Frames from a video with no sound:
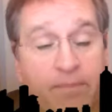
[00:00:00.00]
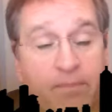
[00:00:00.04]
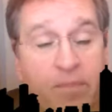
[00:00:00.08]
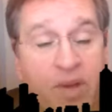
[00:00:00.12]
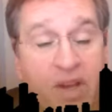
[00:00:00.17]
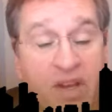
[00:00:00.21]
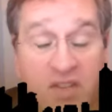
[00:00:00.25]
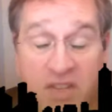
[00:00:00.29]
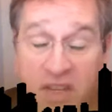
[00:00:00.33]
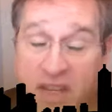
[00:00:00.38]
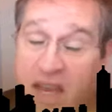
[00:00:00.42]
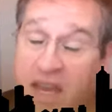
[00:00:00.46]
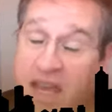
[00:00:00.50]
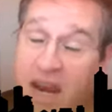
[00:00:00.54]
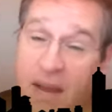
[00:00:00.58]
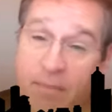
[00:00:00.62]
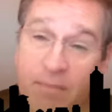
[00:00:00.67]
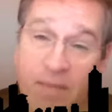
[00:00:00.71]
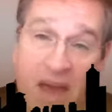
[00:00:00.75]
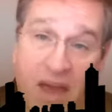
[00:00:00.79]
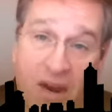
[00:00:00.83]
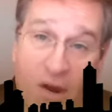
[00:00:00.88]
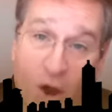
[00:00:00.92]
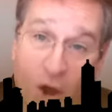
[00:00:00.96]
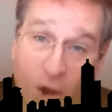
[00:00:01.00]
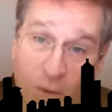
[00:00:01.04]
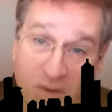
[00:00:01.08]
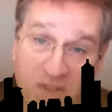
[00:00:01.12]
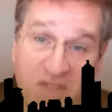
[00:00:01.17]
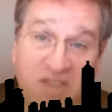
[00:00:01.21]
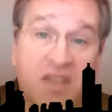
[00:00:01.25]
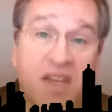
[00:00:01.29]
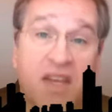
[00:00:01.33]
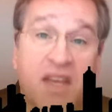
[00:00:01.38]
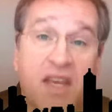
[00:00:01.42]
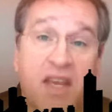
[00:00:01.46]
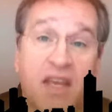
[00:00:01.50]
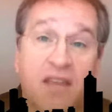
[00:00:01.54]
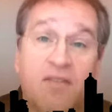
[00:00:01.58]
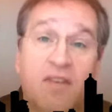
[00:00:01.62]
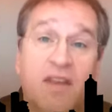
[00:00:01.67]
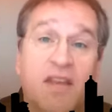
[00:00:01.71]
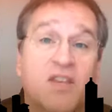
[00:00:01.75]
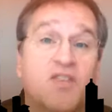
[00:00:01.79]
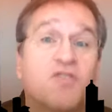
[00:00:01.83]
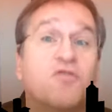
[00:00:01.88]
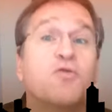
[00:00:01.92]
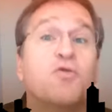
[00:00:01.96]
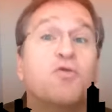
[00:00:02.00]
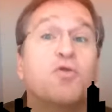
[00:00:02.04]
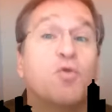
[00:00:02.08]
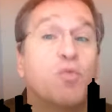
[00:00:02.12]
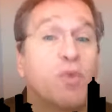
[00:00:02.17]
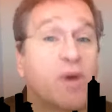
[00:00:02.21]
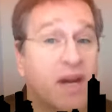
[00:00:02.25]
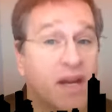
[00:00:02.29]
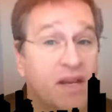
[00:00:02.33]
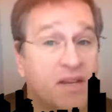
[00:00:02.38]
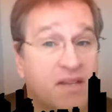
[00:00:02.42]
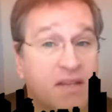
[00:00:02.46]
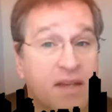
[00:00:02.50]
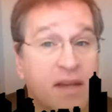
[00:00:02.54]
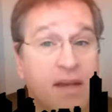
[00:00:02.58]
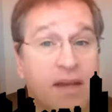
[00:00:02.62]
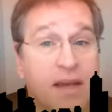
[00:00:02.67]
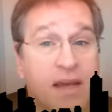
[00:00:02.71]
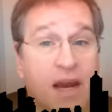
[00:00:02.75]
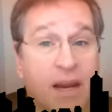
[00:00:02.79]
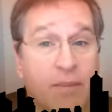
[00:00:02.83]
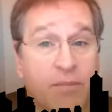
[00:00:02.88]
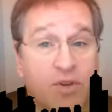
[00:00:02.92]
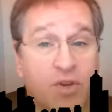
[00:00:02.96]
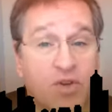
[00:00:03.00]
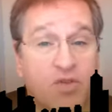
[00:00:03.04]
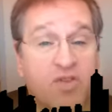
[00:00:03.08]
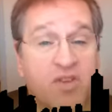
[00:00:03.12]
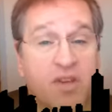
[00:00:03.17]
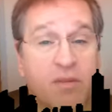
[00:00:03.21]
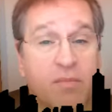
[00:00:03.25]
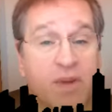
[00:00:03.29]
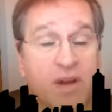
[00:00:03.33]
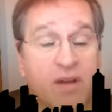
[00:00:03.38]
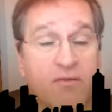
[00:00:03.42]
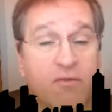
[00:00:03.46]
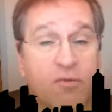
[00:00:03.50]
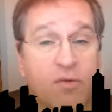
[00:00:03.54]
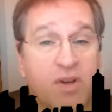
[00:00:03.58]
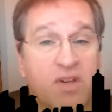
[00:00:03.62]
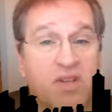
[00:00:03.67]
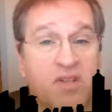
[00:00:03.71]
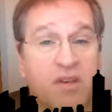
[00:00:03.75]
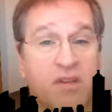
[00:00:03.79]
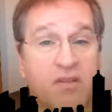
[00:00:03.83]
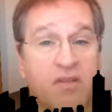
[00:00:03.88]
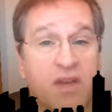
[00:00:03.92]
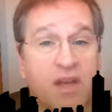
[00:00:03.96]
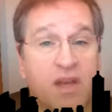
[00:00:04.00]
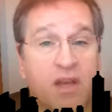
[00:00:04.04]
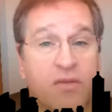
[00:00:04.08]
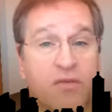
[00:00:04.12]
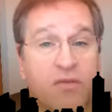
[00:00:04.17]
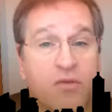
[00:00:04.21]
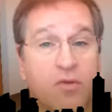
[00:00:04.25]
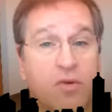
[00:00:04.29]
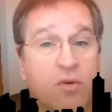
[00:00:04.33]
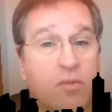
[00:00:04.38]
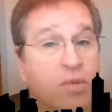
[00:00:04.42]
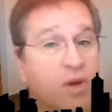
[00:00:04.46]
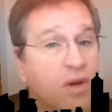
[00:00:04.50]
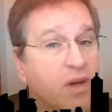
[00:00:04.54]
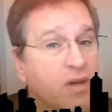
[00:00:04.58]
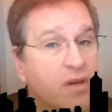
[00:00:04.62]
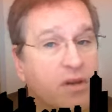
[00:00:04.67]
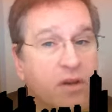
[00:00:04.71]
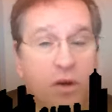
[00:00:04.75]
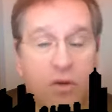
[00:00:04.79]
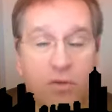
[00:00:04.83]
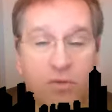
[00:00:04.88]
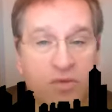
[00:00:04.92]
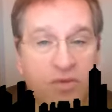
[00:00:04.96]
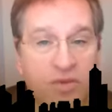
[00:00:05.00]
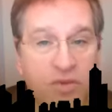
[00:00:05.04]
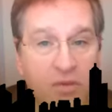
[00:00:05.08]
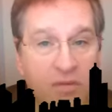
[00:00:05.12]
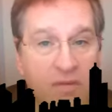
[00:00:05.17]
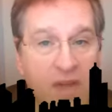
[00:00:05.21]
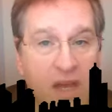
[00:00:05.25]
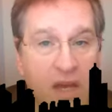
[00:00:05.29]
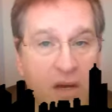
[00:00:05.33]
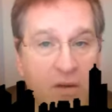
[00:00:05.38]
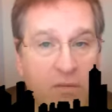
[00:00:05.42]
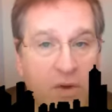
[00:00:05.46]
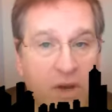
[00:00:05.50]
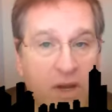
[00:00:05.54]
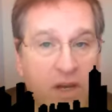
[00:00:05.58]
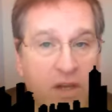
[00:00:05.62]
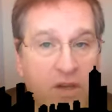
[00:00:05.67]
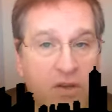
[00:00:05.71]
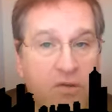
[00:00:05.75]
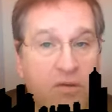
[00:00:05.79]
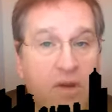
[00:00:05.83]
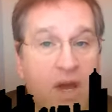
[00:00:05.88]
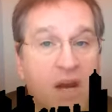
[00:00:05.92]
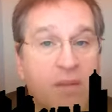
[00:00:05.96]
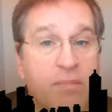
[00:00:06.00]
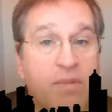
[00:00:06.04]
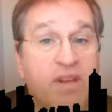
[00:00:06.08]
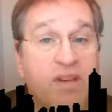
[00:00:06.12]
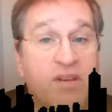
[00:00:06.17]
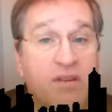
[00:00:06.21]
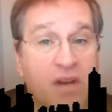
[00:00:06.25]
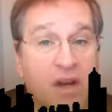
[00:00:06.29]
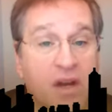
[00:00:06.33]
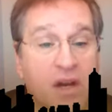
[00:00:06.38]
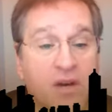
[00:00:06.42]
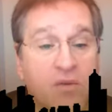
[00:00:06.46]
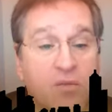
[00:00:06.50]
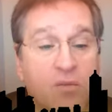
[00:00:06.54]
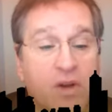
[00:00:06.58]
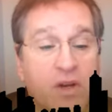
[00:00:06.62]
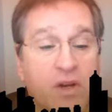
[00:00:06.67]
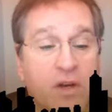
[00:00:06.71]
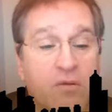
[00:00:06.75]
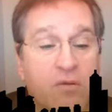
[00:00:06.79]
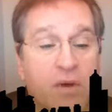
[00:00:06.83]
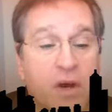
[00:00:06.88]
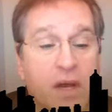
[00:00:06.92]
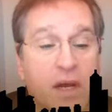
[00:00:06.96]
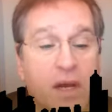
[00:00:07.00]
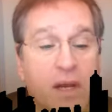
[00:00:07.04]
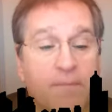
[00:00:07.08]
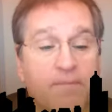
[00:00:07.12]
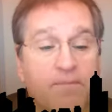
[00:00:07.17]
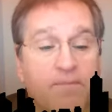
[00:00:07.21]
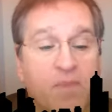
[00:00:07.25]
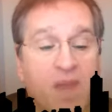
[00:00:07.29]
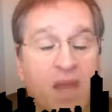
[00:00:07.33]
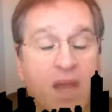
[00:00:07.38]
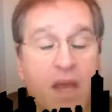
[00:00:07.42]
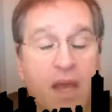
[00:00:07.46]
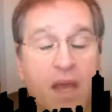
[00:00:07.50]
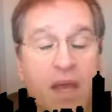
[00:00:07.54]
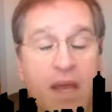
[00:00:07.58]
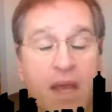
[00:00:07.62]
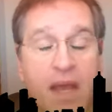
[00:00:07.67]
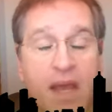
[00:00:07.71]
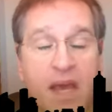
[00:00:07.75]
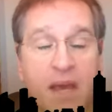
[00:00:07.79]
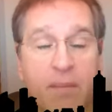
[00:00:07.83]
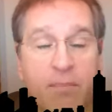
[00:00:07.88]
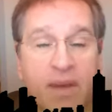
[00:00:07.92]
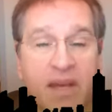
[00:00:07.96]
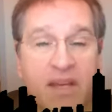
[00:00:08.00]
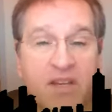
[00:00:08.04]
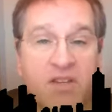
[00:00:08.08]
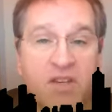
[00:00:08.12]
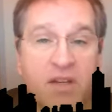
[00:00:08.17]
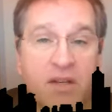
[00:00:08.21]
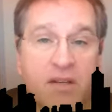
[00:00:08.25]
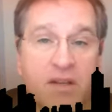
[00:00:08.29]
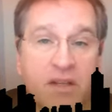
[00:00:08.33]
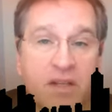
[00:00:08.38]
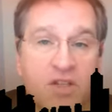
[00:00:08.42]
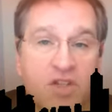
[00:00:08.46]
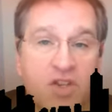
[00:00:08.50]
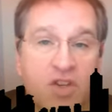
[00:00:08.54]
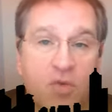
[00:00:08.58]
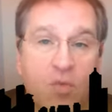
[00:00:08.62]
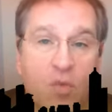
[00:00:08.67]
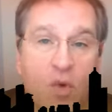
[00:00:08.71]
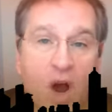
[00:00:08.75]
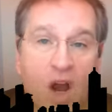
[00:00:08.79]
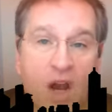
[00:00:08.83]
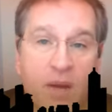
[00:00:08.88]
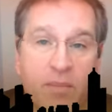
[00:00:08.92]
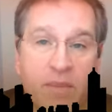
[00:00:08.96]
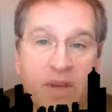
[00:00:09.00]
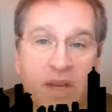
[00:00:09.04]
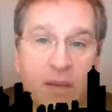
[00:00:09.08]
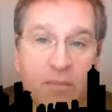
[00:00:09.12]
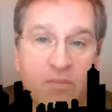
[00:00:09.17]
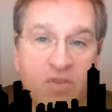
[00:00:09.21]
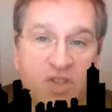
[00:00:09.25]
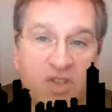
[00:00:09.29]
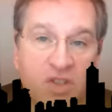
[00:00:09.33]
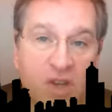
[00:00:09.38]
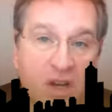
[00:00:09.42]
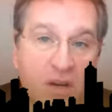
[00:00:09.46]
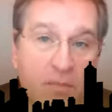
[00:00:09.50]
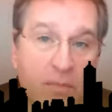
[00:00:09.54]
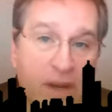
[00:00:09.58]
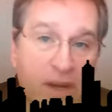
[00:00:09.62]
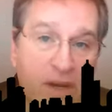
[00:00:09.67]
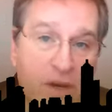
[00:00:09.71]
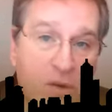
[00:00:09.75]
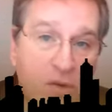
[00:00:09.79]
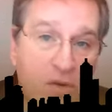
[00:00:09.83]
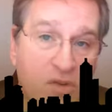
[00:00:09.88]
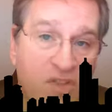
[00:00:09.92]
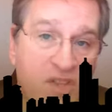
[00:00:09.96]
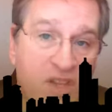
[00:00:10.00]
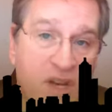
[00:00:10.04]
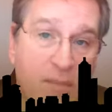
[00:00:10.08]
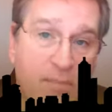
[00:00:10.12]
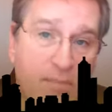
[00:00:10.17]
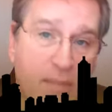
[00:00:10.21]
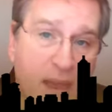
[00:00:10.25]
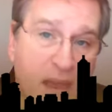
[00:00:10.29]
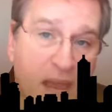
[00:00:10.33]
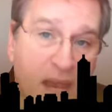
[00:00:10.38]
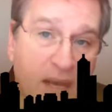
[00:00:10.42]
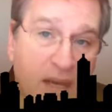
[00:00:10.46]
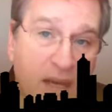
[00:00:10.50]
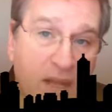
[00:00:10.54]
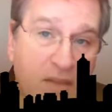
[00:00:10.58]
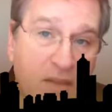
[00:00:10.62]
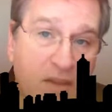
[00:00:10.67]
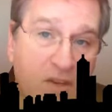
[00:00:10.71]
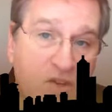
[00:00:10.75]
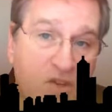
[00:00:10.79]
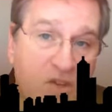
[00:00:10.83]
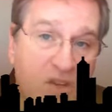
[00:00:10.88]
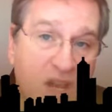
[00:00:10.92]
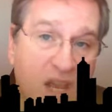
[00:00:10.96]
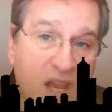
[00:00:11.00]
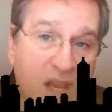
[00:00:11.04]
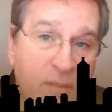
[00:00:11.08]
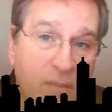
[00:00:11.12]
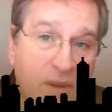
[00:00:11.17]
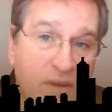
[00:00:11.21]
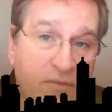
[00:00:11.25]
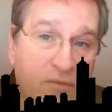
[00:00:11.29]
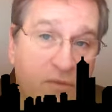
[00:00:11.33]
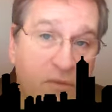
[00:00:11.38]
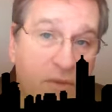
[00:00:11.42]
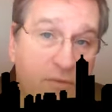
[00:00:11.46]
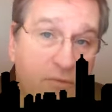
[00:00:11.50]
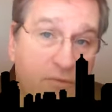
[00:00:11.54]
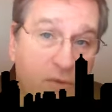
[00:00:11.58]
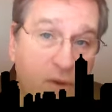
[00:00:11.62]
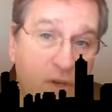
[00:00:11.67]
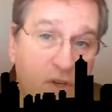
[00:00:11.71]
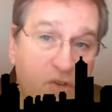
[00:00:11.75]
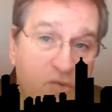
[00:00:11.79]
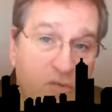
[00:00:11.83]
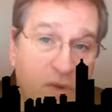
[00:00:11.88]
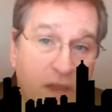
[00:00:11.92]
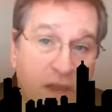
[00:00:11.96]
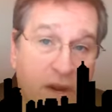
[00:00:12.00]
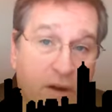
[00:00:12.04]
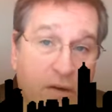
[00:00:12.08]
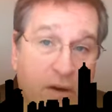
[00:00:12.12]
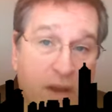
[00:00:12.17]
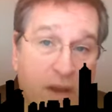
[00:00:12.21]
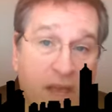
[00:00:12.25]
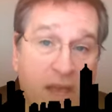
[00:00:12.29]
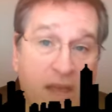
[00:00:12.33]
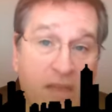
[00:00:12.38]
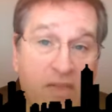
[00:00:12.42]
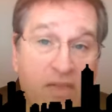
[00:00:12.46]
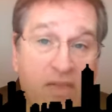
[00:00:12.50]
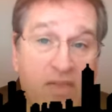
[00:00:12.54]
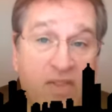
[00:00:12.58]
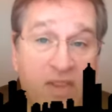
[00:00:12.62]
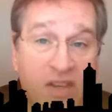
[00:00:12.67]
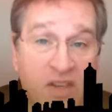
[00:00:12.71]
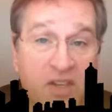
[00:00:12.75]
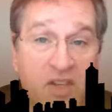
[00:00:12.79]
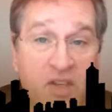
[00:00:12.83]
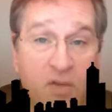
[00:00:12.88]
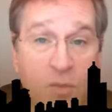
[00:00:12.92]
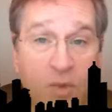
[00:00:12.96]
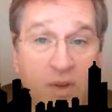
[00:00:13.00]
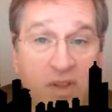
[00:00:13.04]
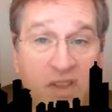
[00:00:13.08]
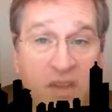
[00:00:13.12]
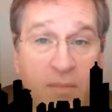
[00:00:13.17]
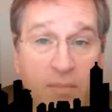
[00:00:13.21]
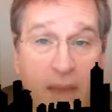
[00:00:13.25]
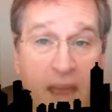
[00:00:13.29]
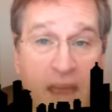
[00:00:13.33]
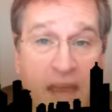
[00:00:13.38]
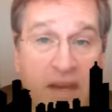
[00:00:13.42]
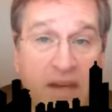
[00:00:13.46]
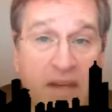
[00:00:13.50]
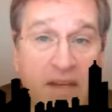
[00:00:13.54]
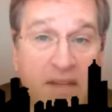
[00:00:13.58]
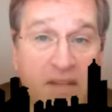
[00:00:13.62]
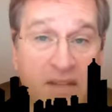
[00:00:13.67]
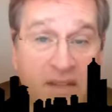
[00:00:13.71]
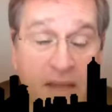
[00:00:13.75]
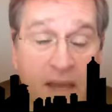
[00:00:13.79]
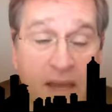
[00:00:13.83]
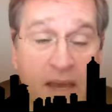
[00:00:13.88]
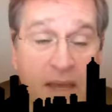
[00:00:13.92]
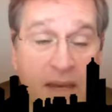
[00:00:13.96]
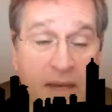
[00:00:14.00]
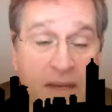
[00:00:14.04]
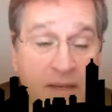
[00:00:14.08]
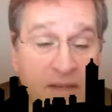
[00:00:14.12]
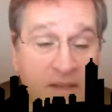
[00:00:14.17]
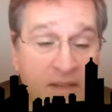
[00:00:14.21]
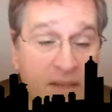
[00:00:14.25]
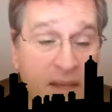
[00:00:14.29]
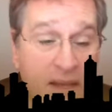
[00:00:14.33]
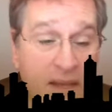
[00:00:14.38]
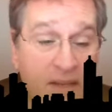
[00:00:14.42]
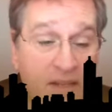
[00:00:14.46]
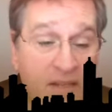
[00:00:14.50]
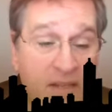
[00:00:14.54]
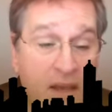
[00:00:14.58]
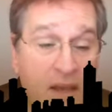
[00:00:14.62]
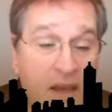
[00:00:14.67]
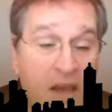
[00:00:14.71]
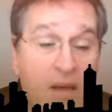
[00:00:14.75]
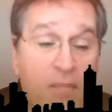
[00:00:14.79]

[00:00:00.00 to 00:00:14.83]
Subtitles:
Because again, I'm not always thinking things through when I say it. I'm using my voice to think it through, but you don't do that in writing. You got to be done when you're writing. And basically, she walked me up, stuck my nose in a magnet that she gave me for the refrigerator. And this is what the magnet said. It says,